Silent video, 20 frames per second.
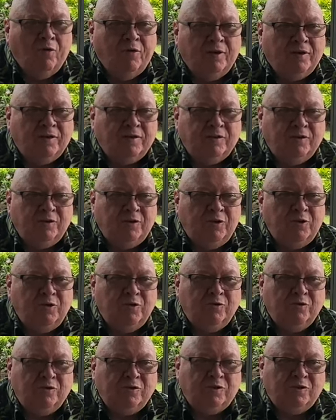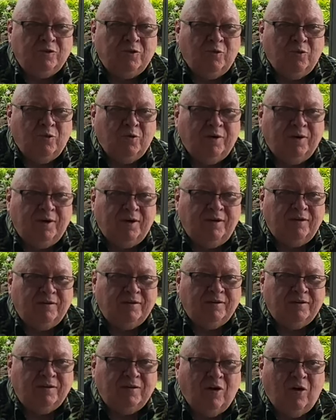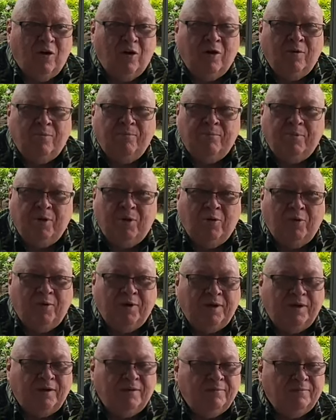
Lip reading: this news stories on Boeing.